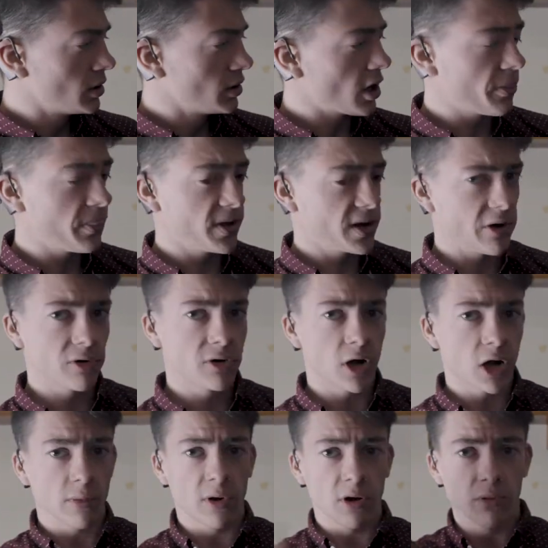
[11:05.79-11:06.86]
I think I was
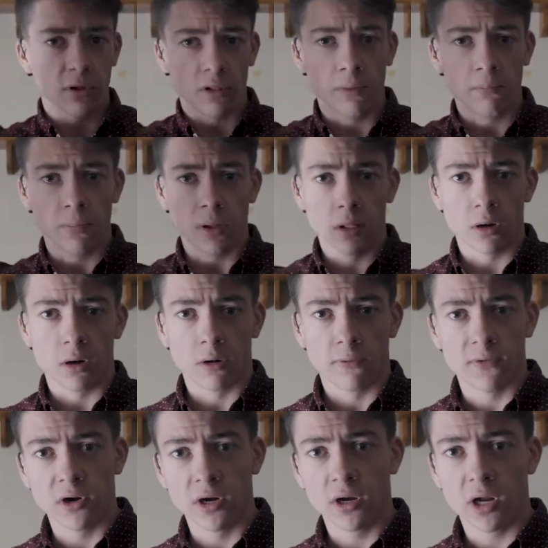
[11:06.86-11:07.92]
talking about the link below
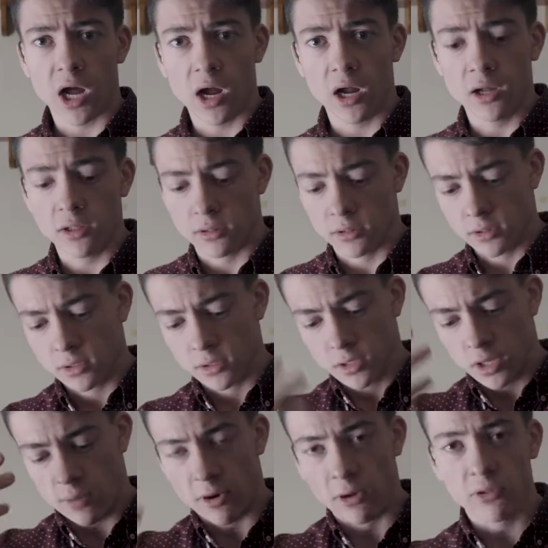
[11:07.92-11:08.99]
for you guys
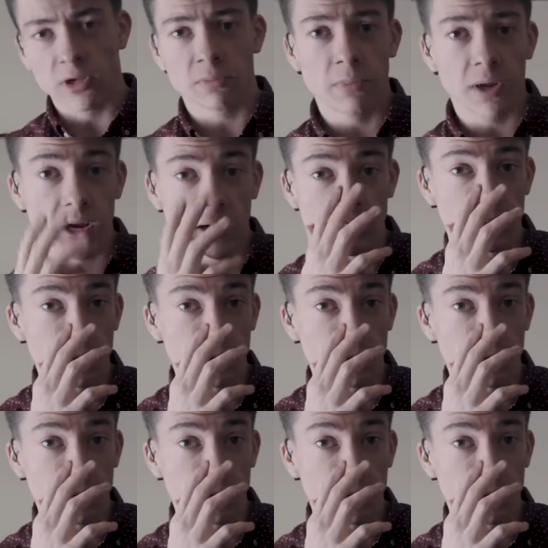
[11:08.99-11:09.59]
about this bag.